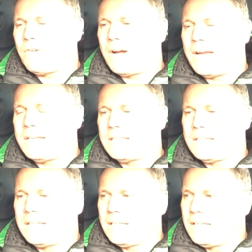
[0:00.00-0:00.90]
grand,
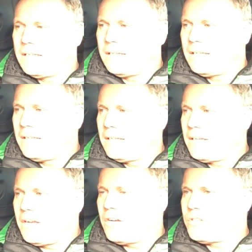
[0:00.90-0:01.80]

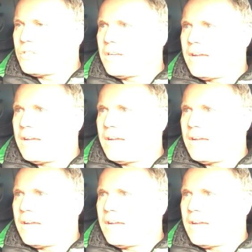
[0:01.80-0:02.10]
you know, just to